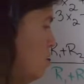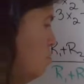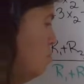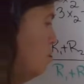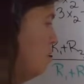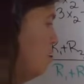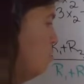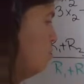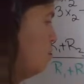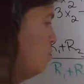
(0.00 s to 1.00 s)
plus
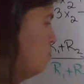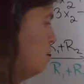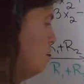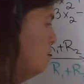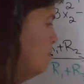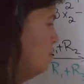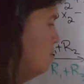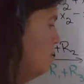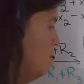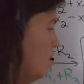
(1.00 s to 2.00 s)
row 1.
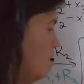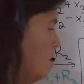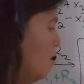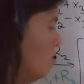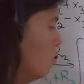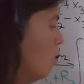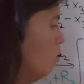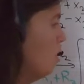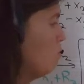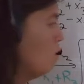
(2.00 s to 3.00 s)
So
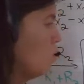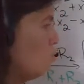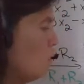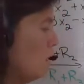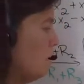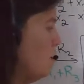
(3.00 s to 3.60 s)
only row 1 is